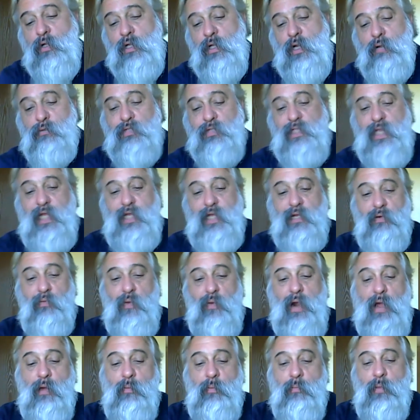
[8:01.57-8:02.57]
And I was taking
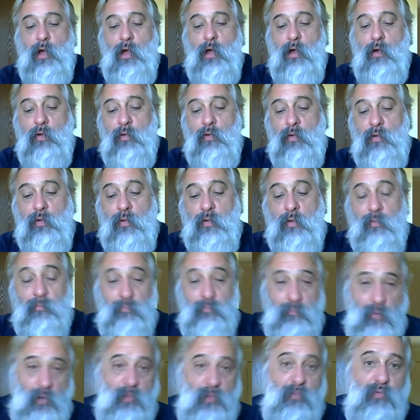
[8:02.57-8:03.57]
round ball,
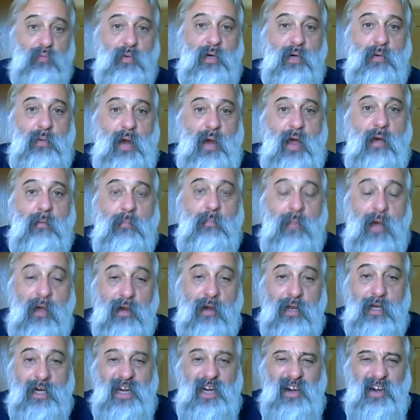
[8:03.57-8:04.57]
putting 3 round
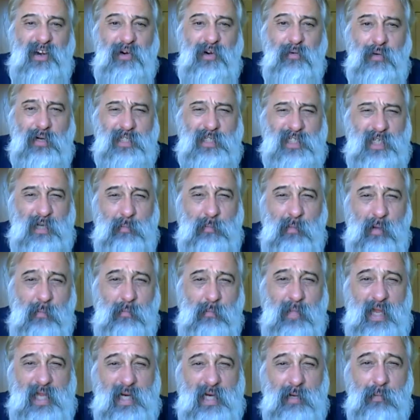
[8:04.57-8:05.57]
ball in there and crushing them
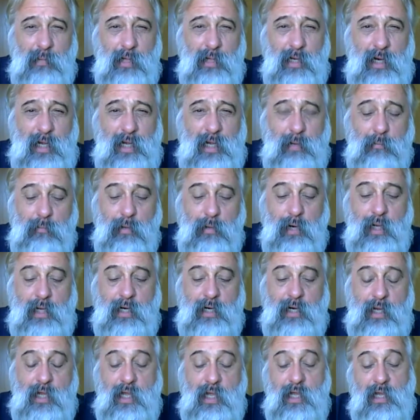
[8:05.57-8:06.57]
up, making them look like a
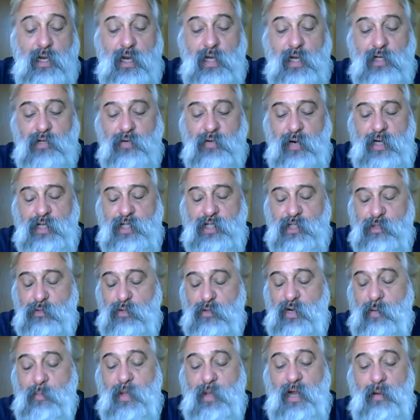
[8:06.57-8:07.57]
bullet. I tried
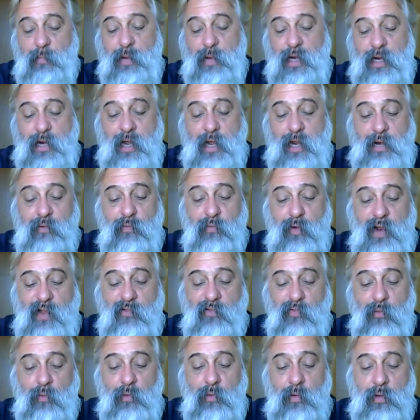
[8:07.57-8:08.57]
shooting them out of my night
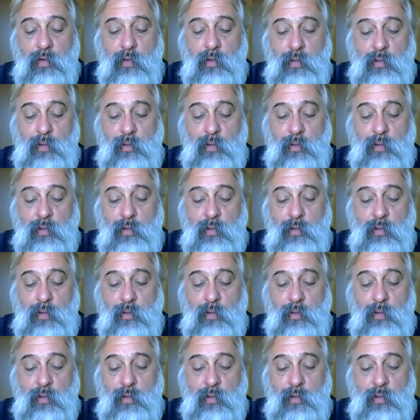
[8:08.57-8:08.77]
rifle.